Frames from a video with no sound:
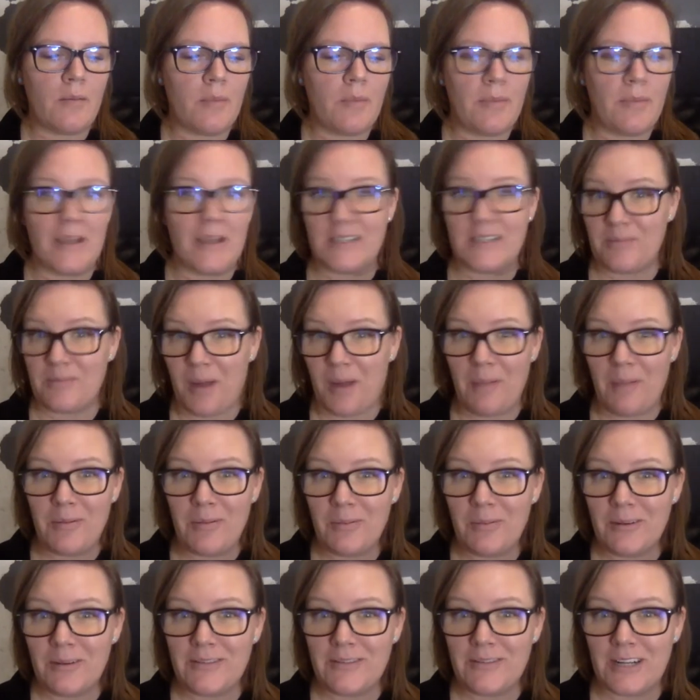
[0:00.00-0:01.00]
because I
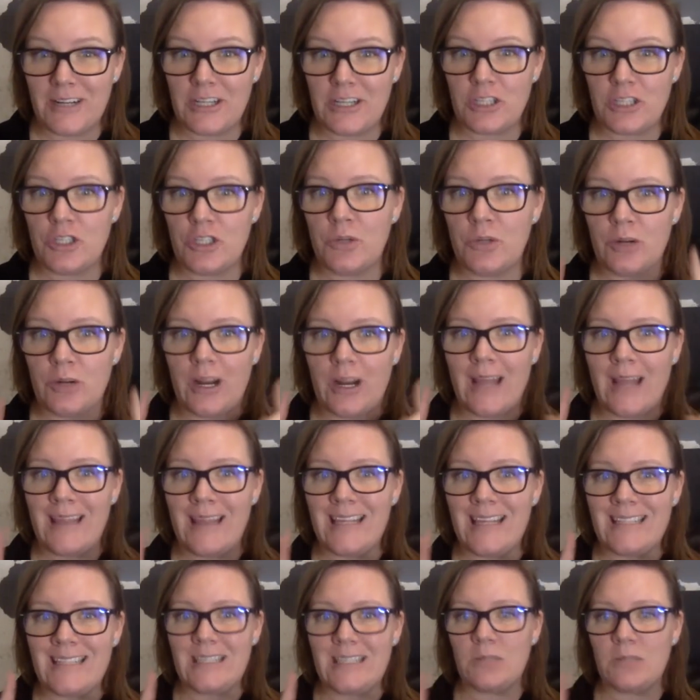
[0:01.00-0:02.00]
probably would have done it sooner. And
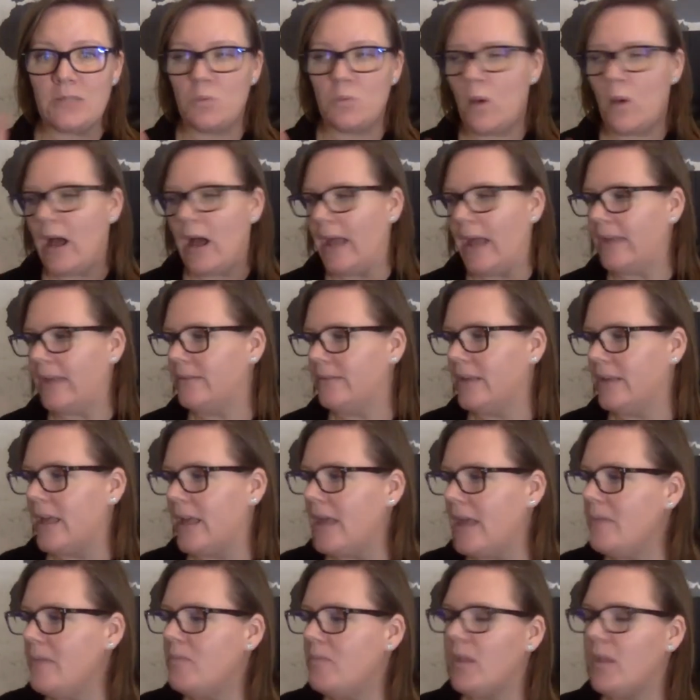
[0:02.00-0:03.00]
this is why.
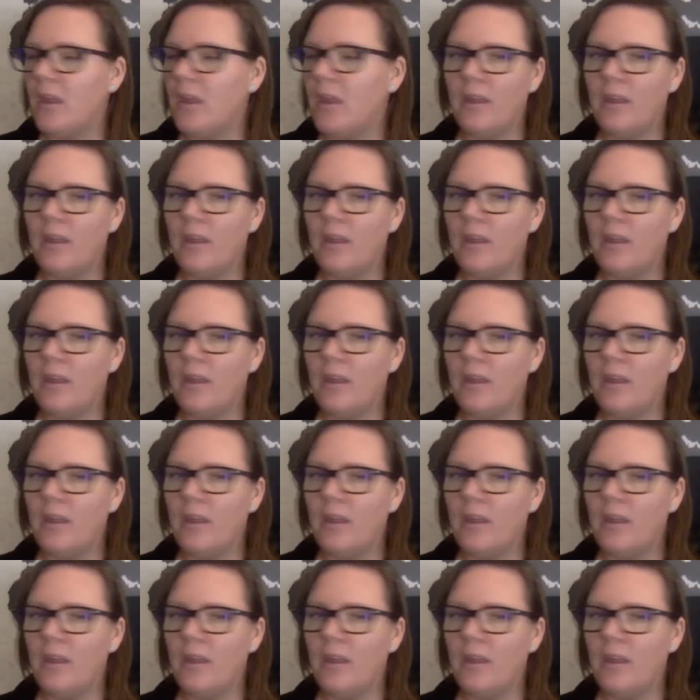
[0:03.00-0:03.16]
Okay.